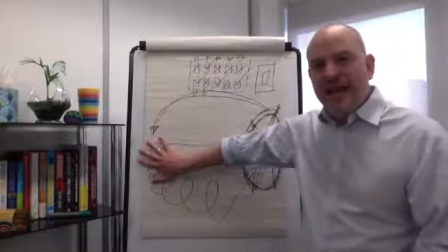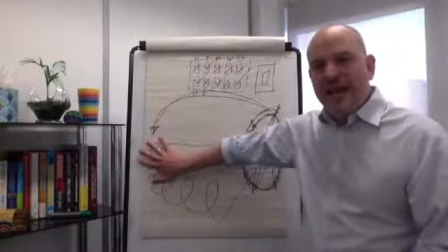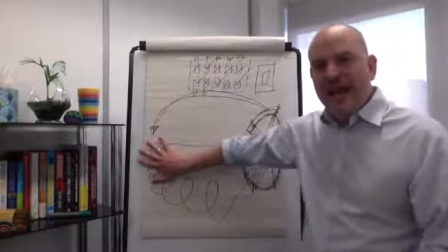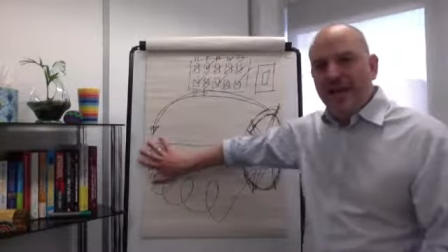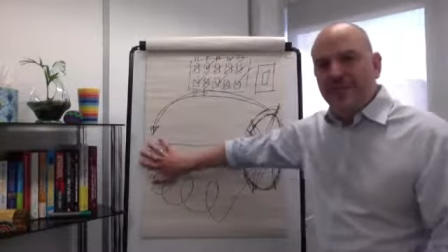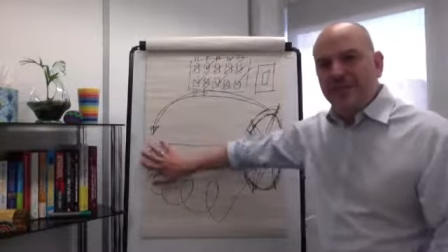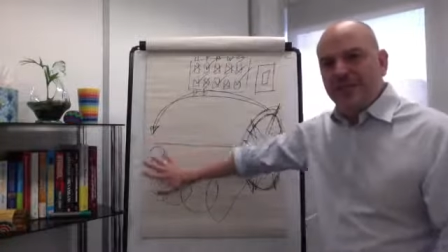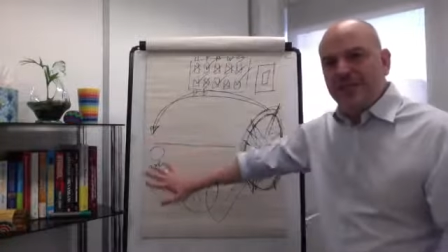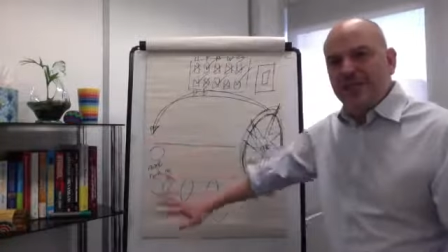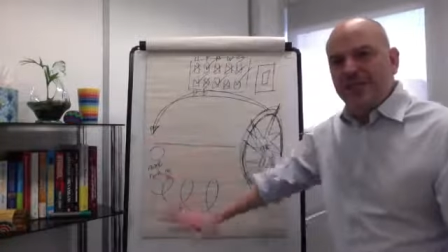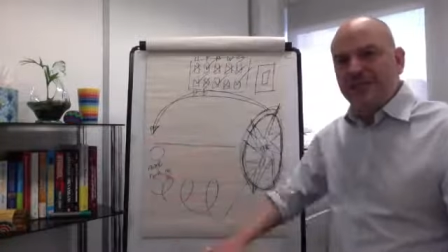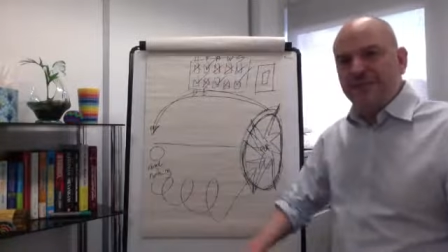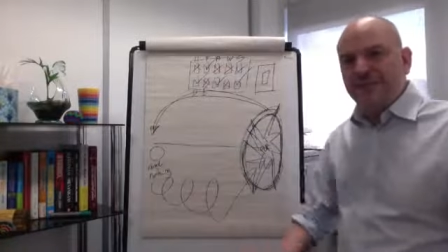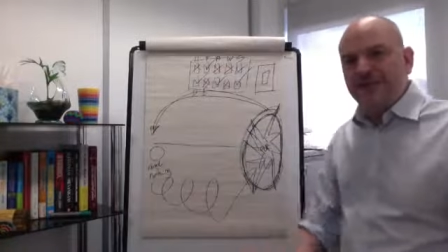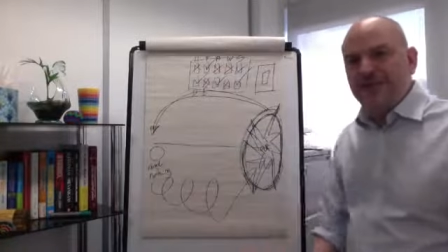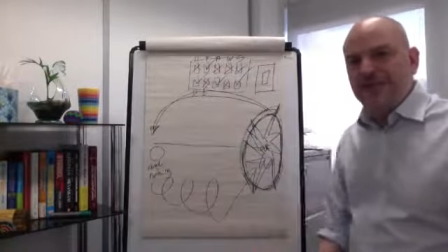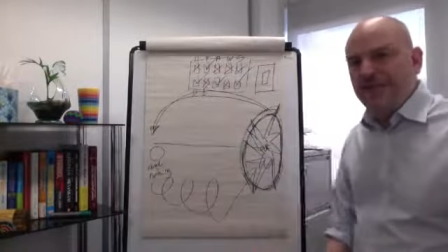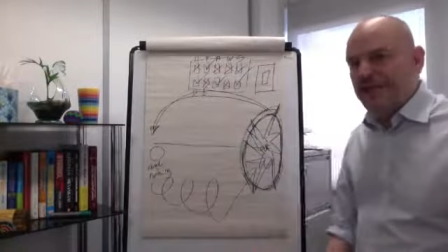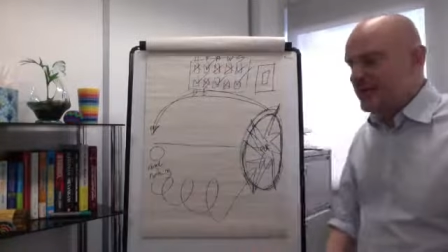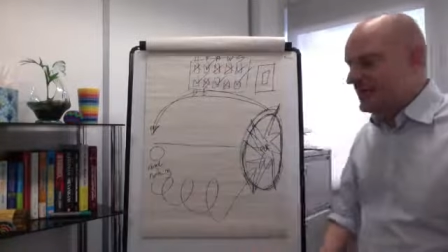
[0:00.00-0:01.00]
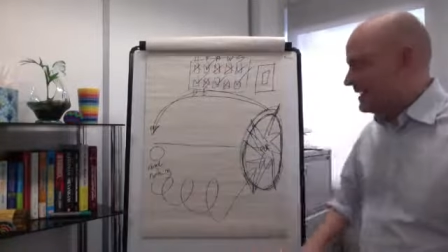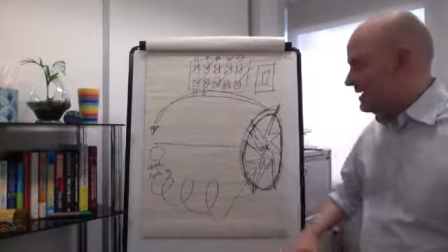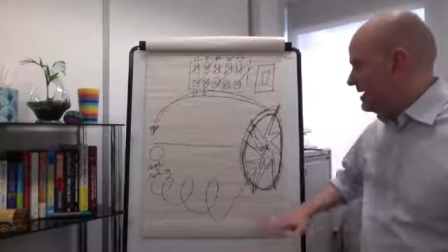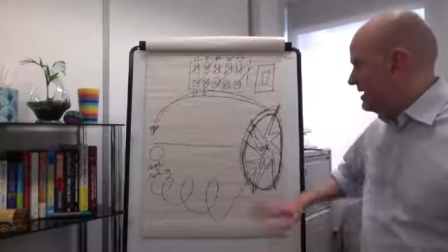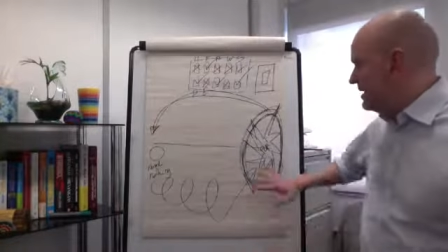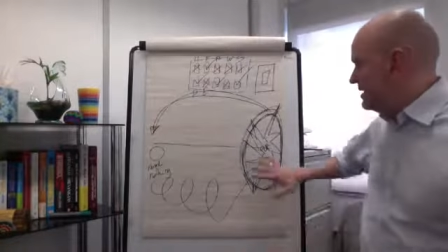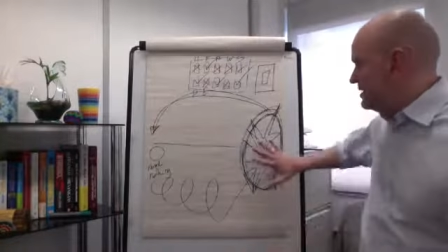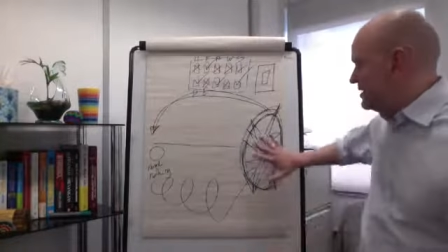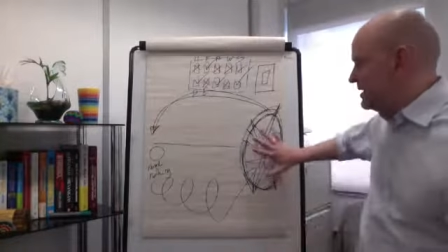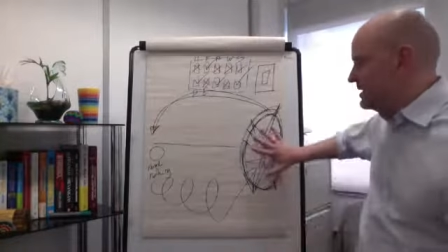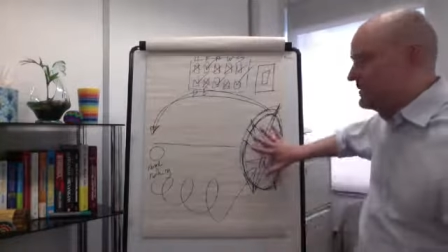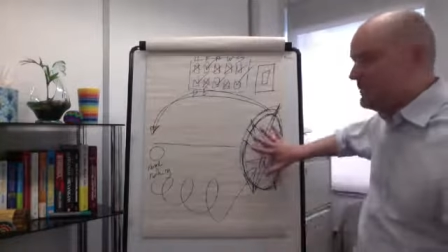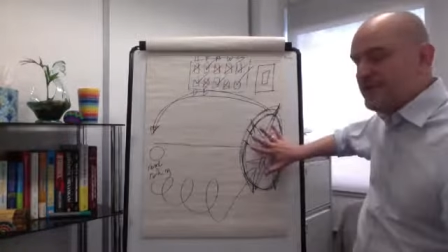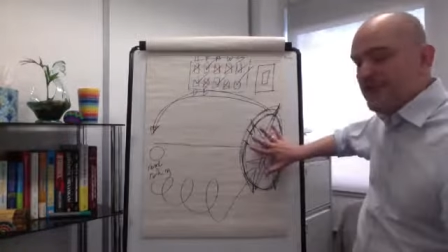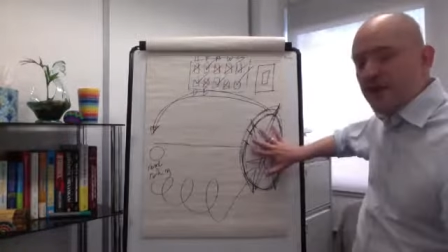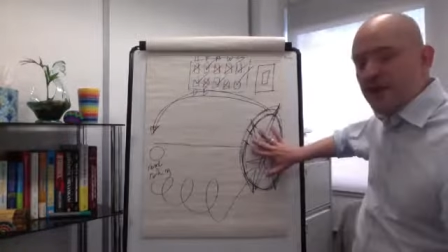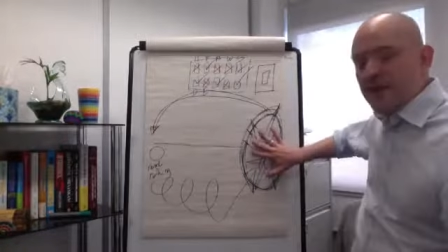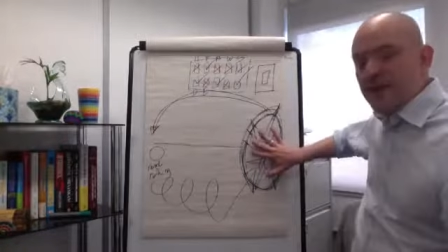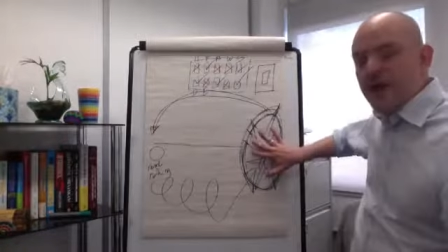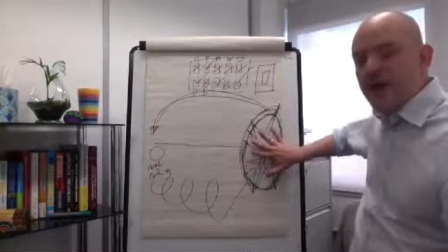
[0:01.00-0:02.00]
empty feeling to this
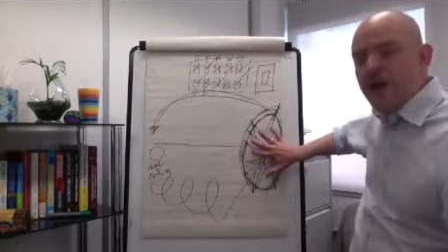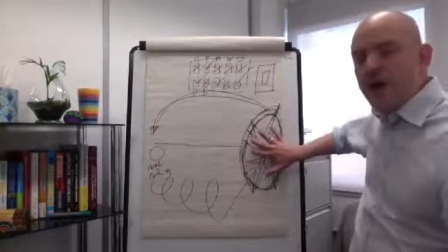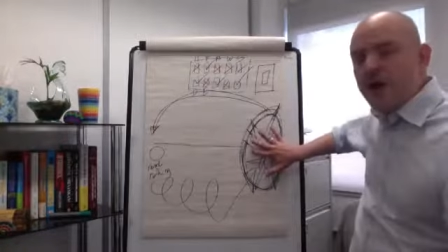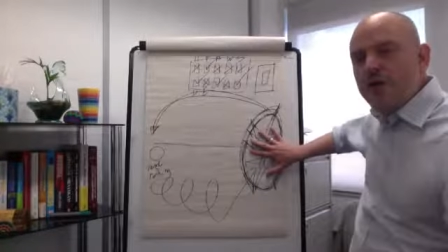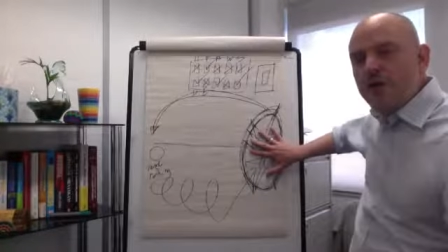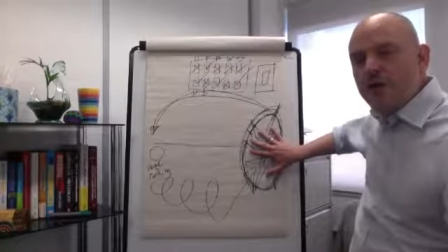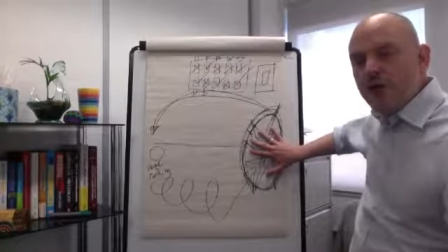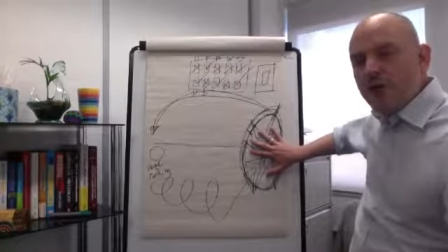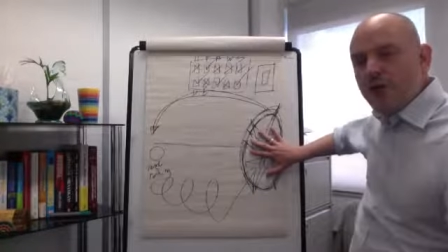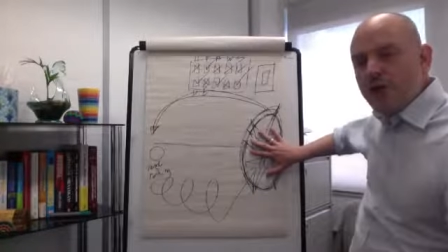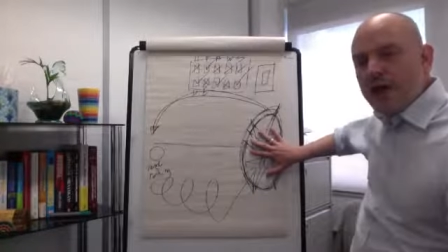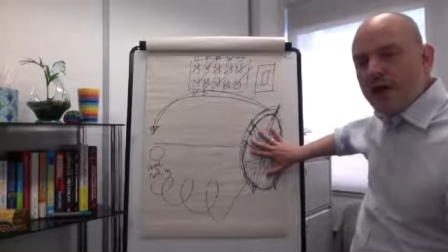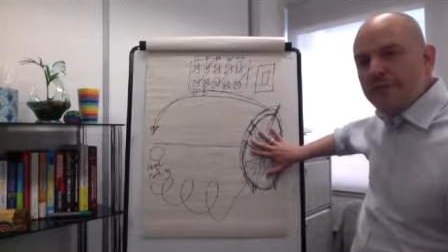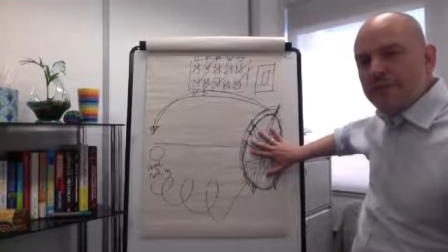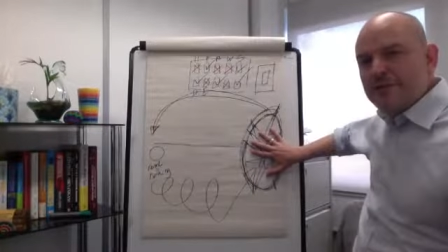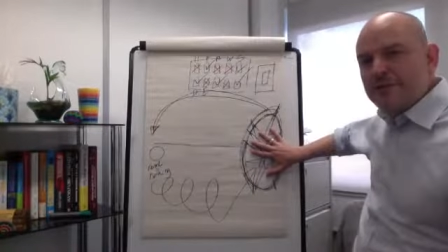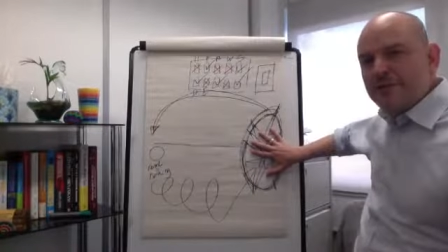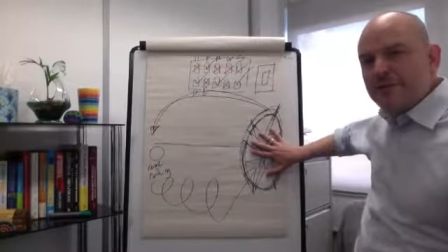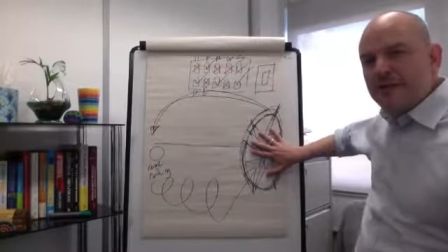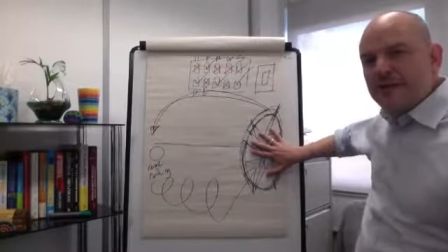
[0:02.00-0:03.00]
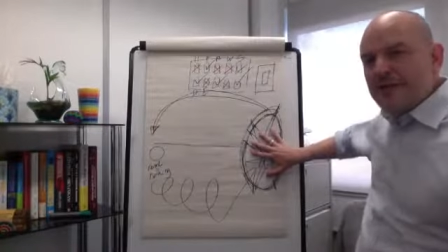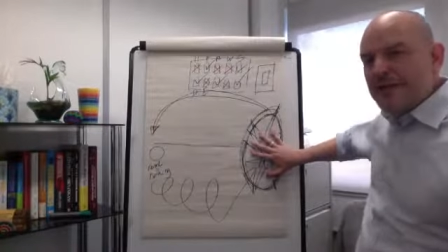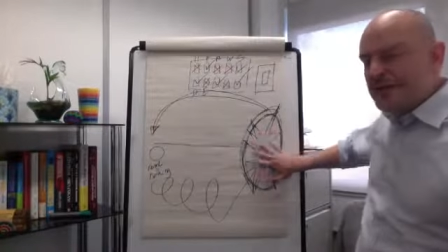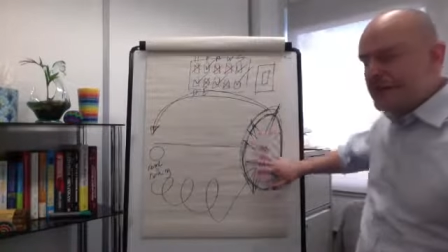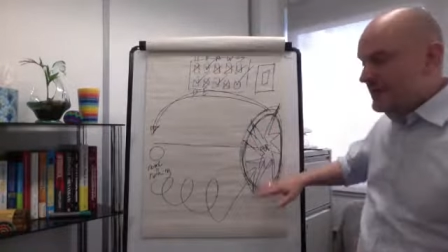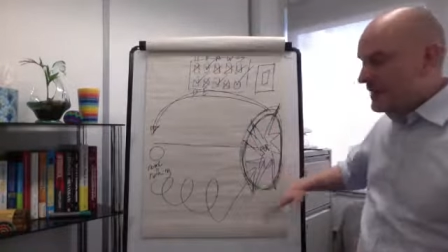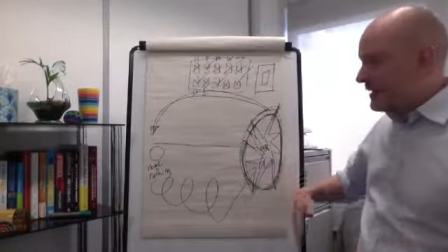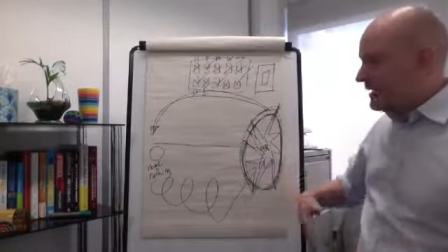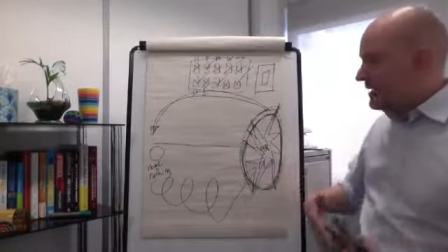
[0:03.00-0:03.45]
very overwhelmed feeling,